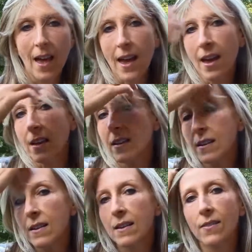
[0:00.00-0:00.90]
And
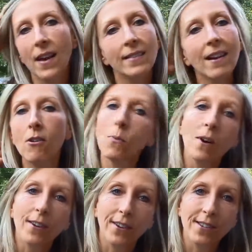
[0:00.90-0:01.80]
that's how it
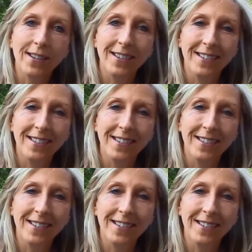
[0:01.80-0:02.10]
works.